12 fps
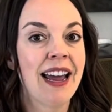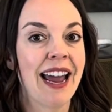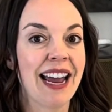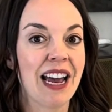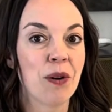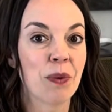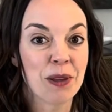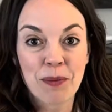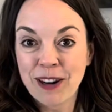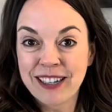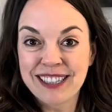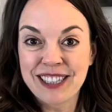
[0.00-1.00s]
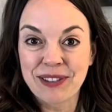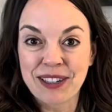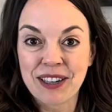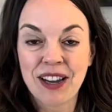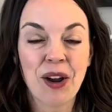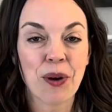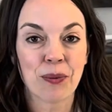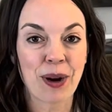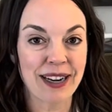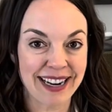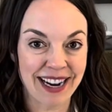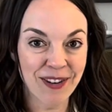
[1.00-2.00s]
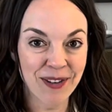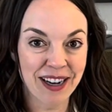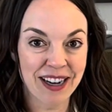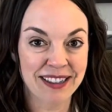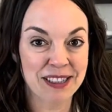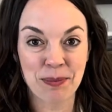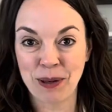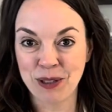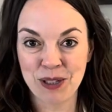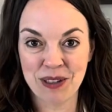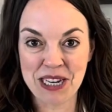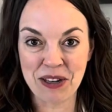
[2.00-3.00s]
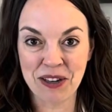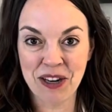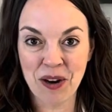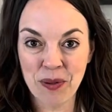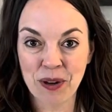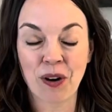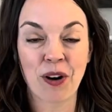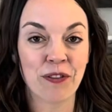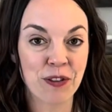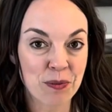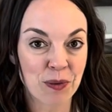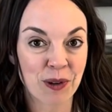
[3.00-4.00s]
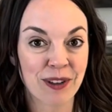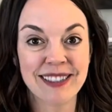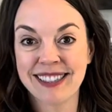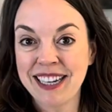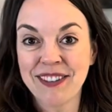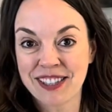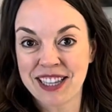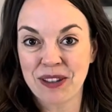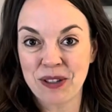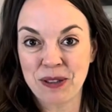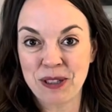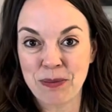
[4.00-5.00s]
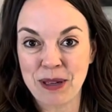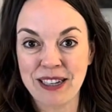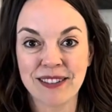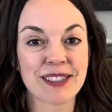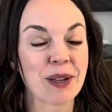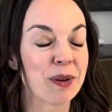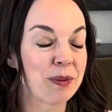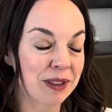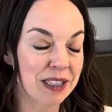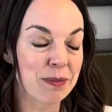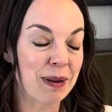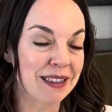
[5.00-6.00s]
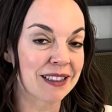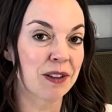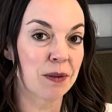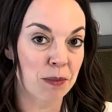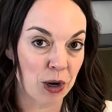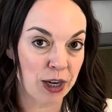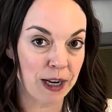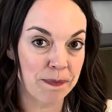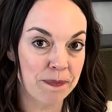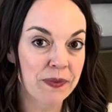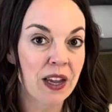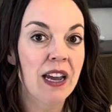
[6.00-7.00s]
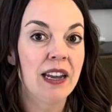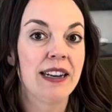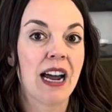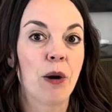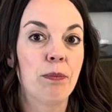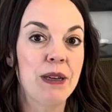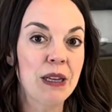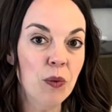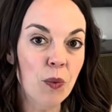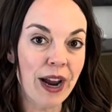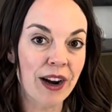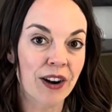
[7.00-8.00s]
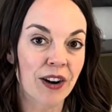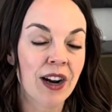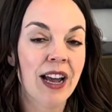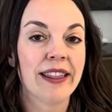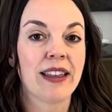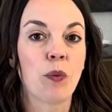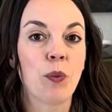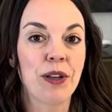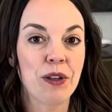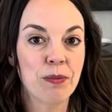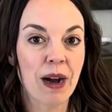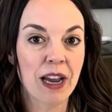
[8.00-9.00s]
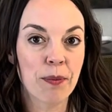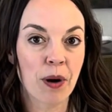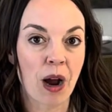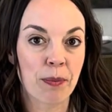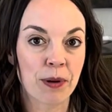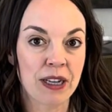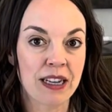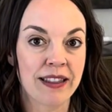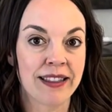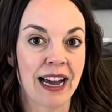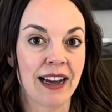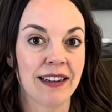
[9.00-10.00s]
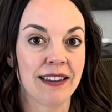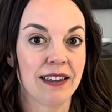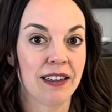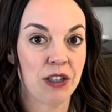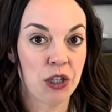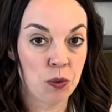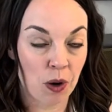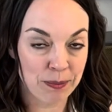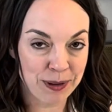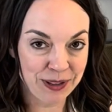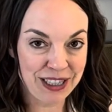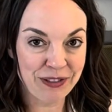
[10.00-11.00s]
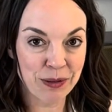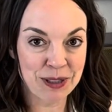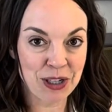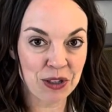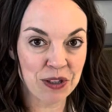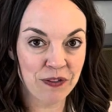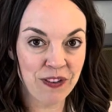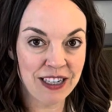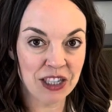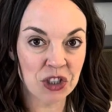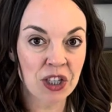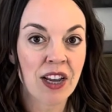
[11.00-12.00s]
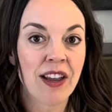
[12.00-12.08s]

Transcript: and what the market's doing. Right now, as opposed to a year ago, there are a few more incentives than there used to be. So it really depends on the market. Now, be aware that when you buy a property that you are building from start to finish,